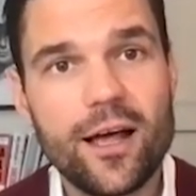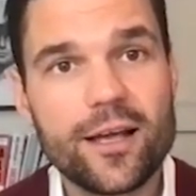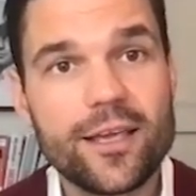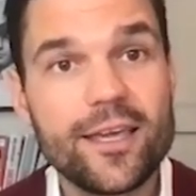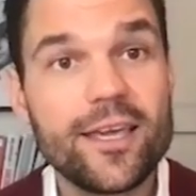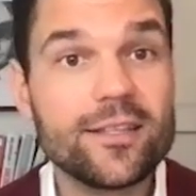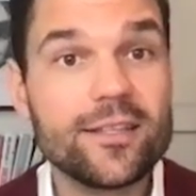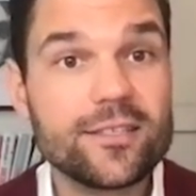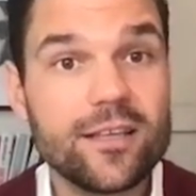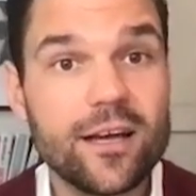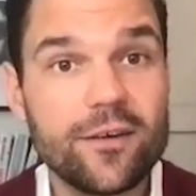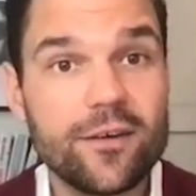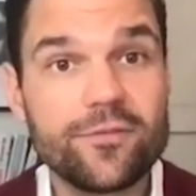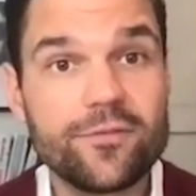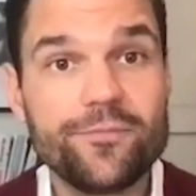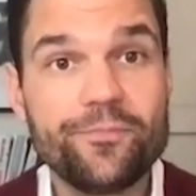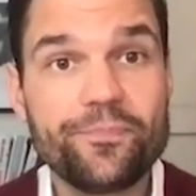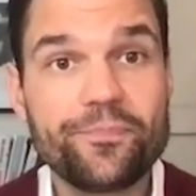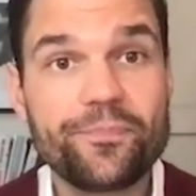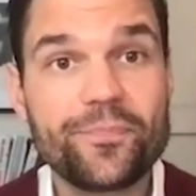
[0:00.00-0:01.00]
kid
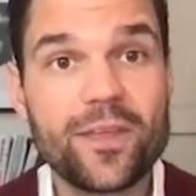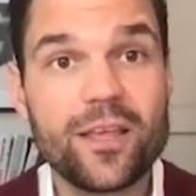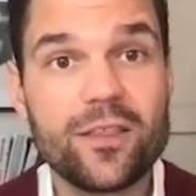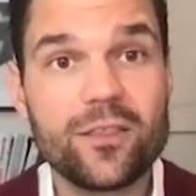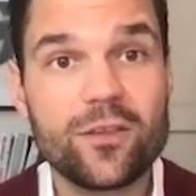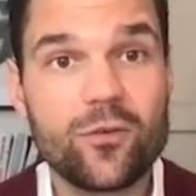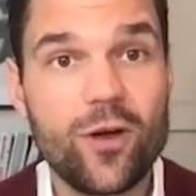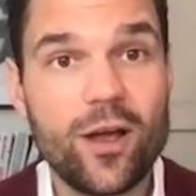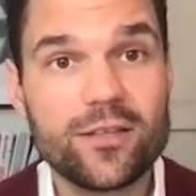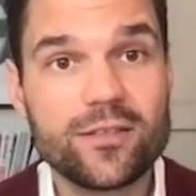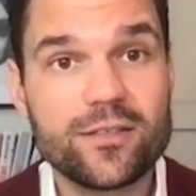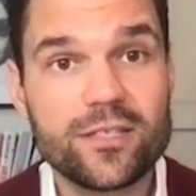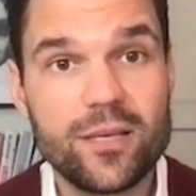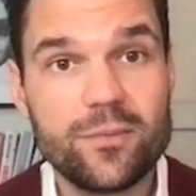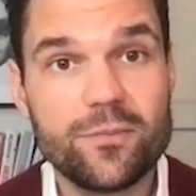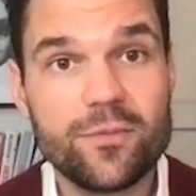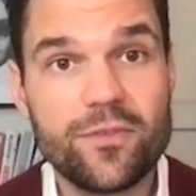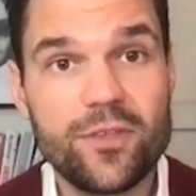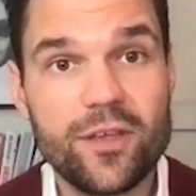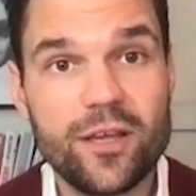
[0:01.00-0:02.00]
stuff in the grand
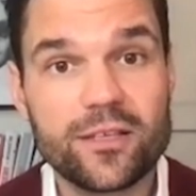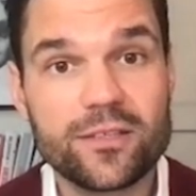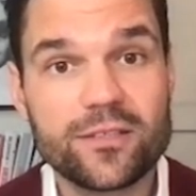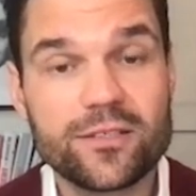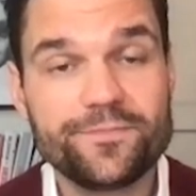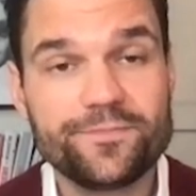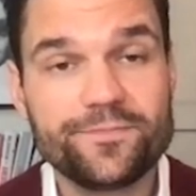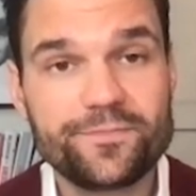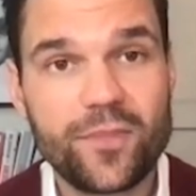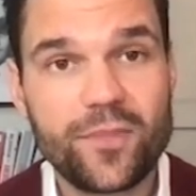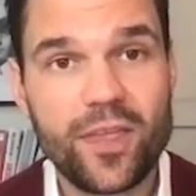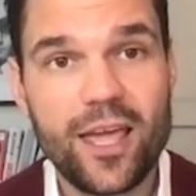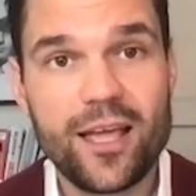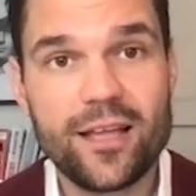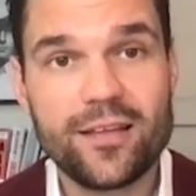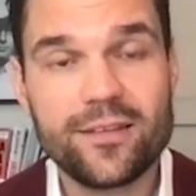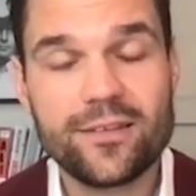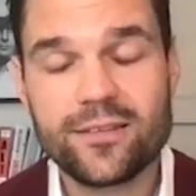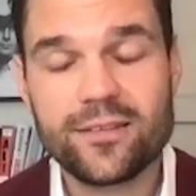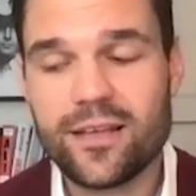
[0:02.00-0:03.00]
scheme of things.
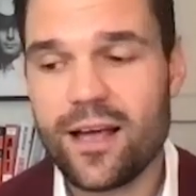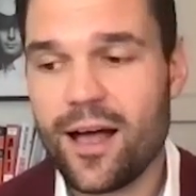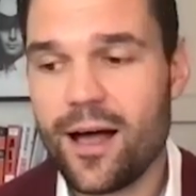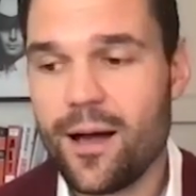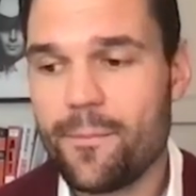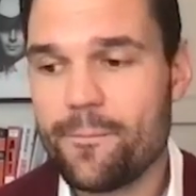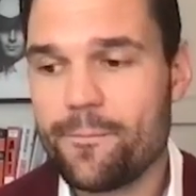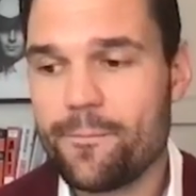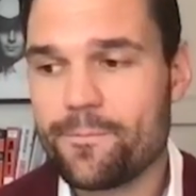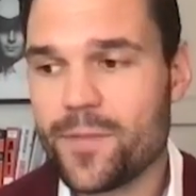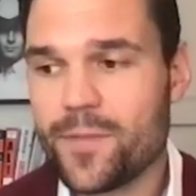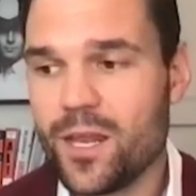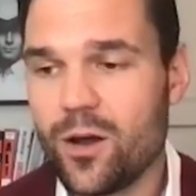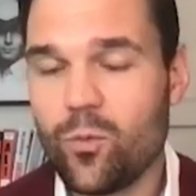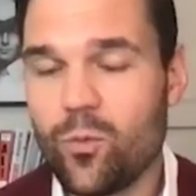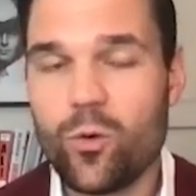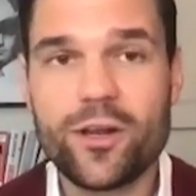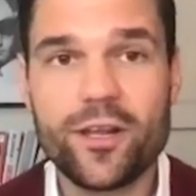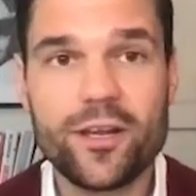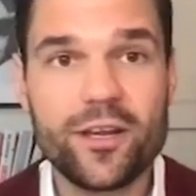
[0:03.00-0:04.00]
And,
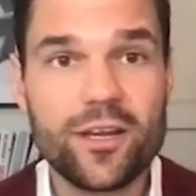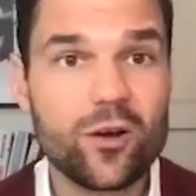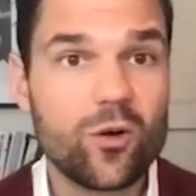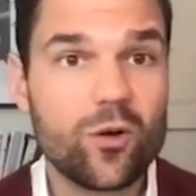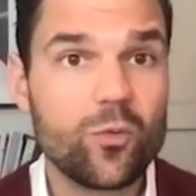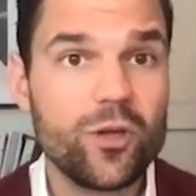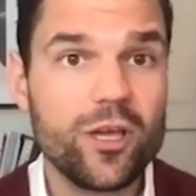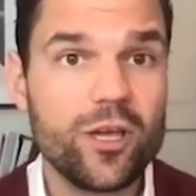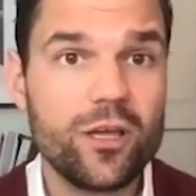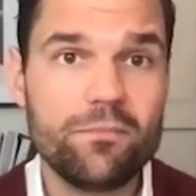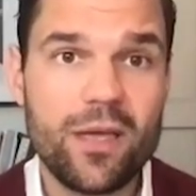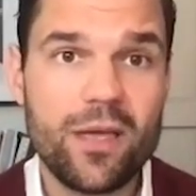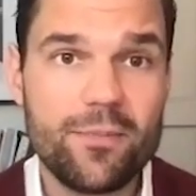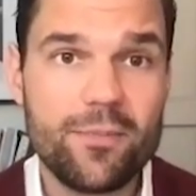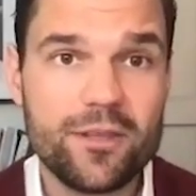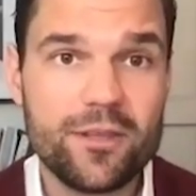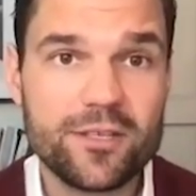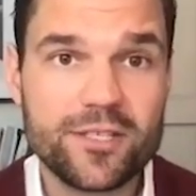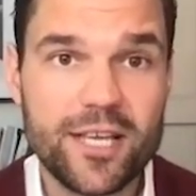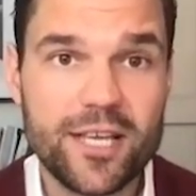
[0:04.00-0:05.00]
what inning are we in?
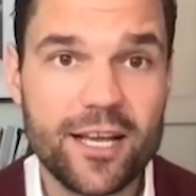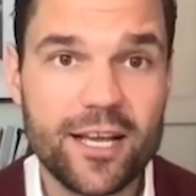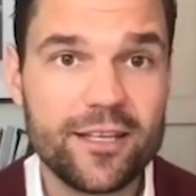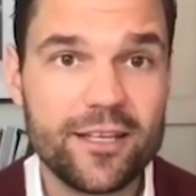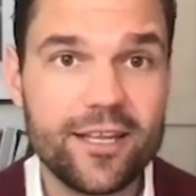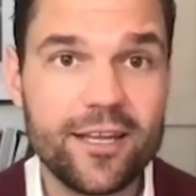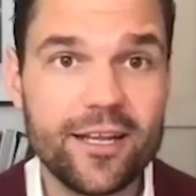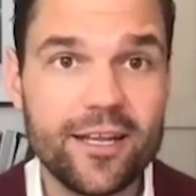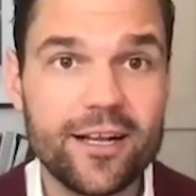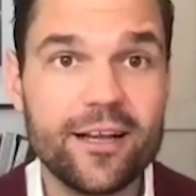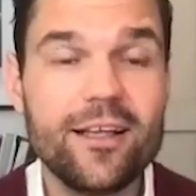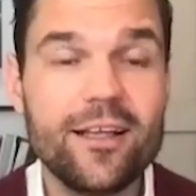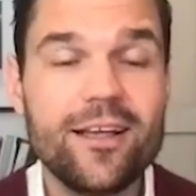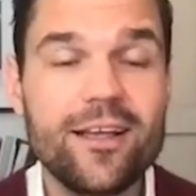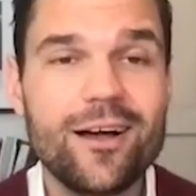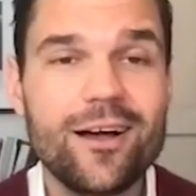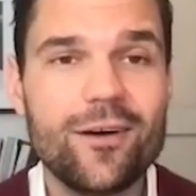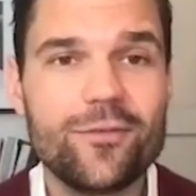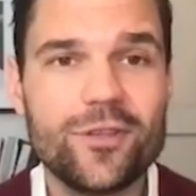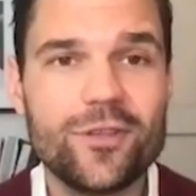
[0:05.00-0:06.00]
Maybe the second inning
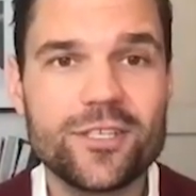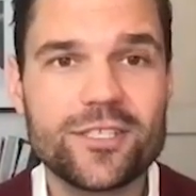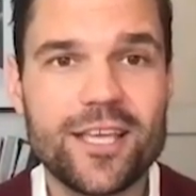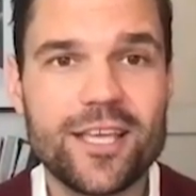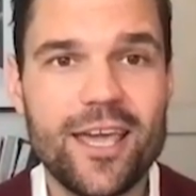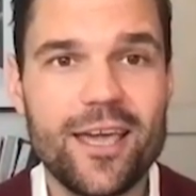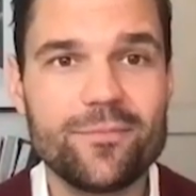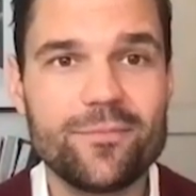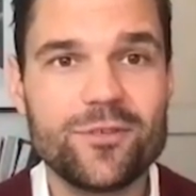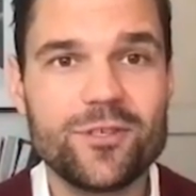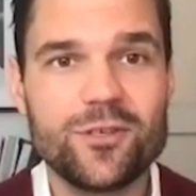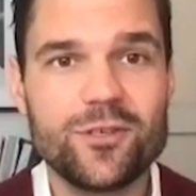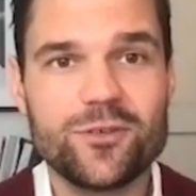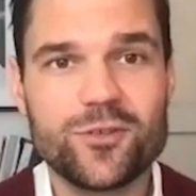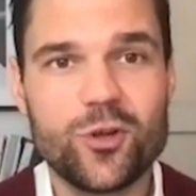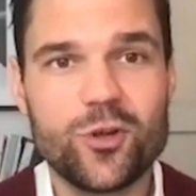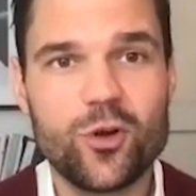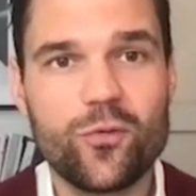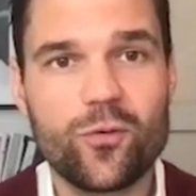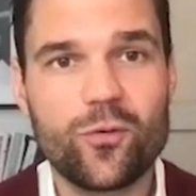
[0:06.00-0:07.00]
of this game, to use
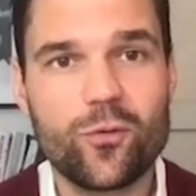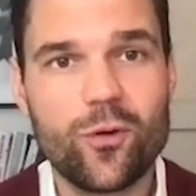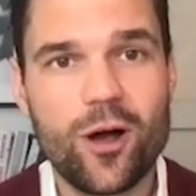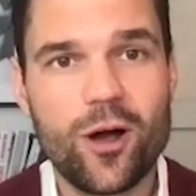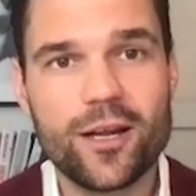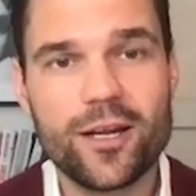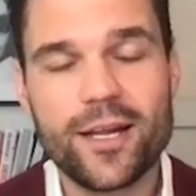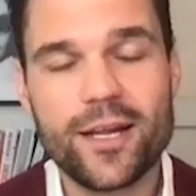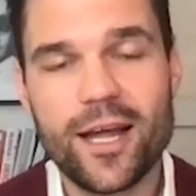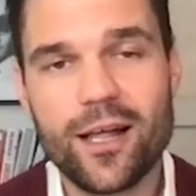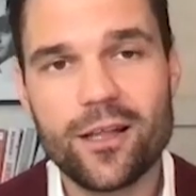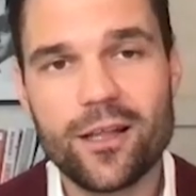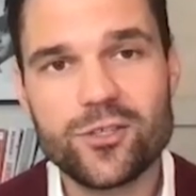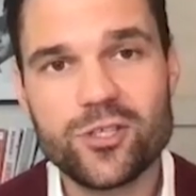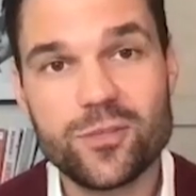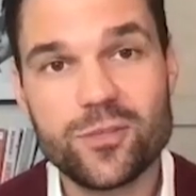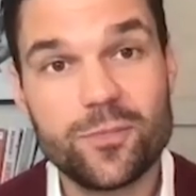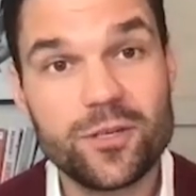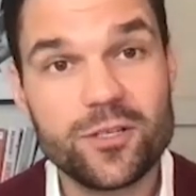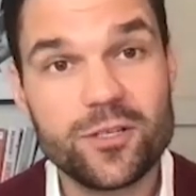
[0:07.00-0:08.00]
an overwrought
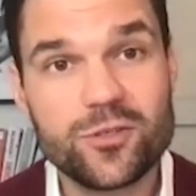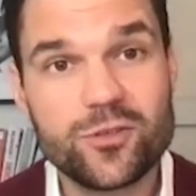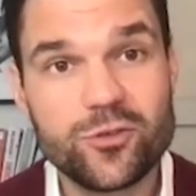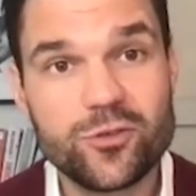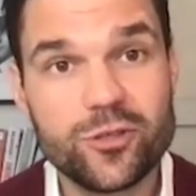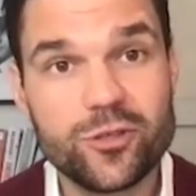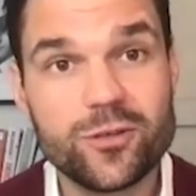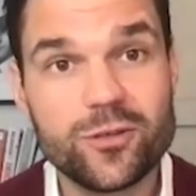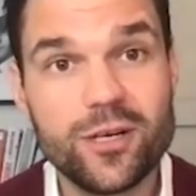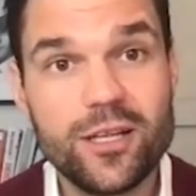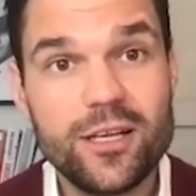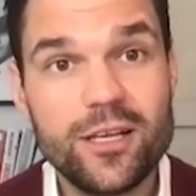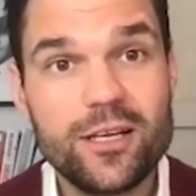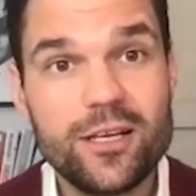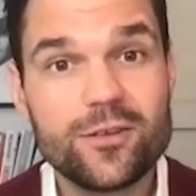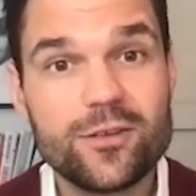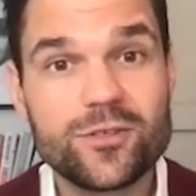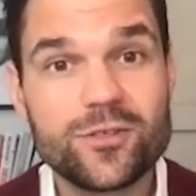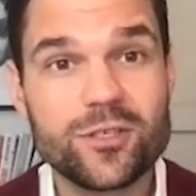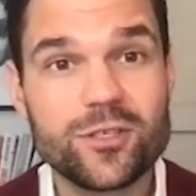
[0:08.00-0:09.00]
analogy, but it's true.
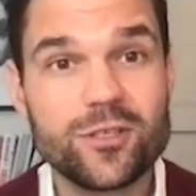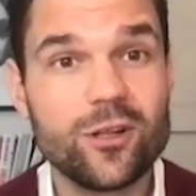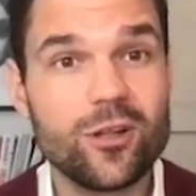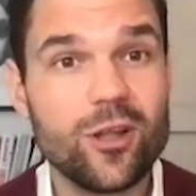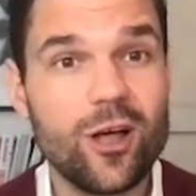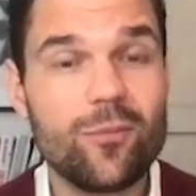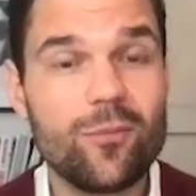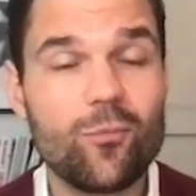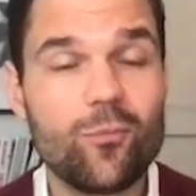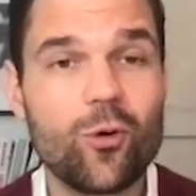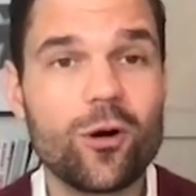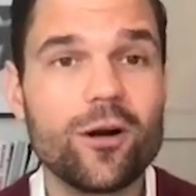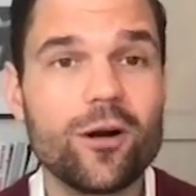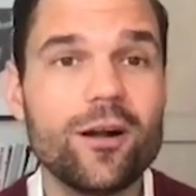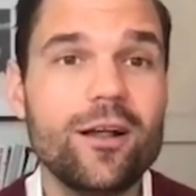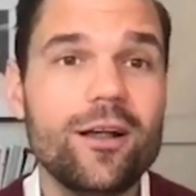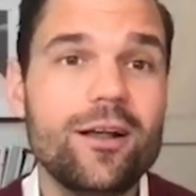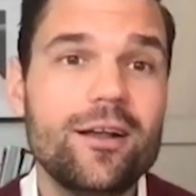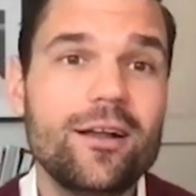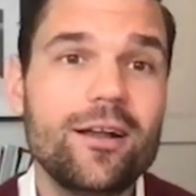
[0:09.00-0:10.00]
There's still a lot
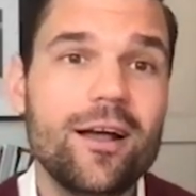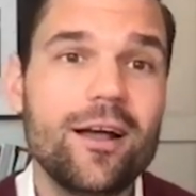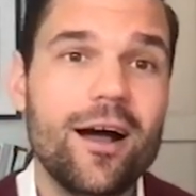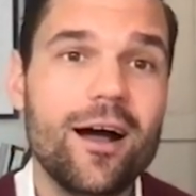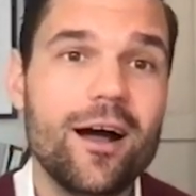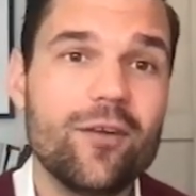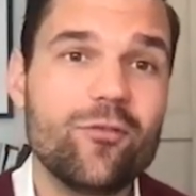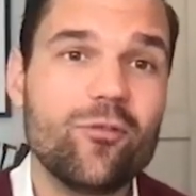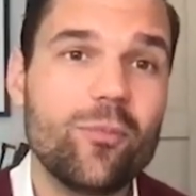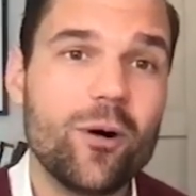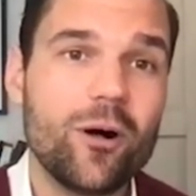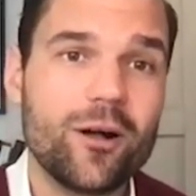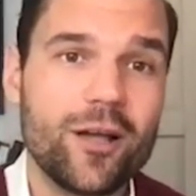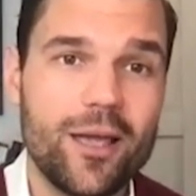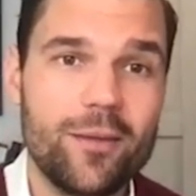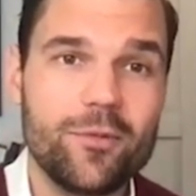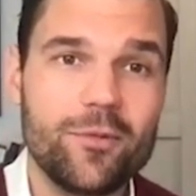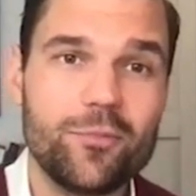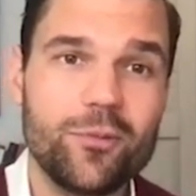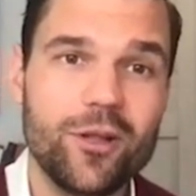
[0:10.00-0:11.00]
more of a ball
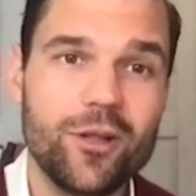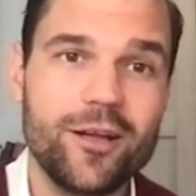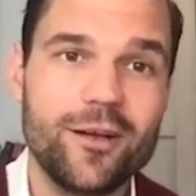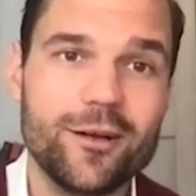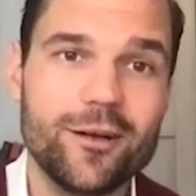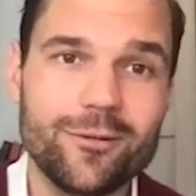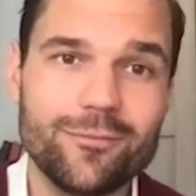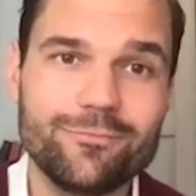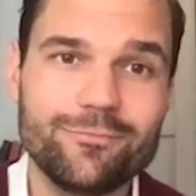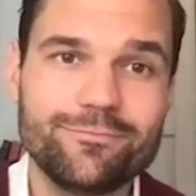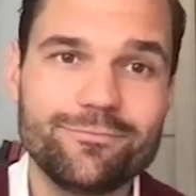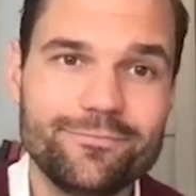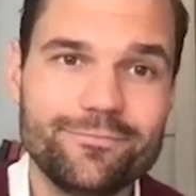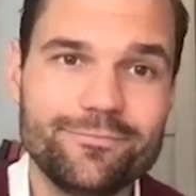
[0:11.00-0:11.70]
game to play here.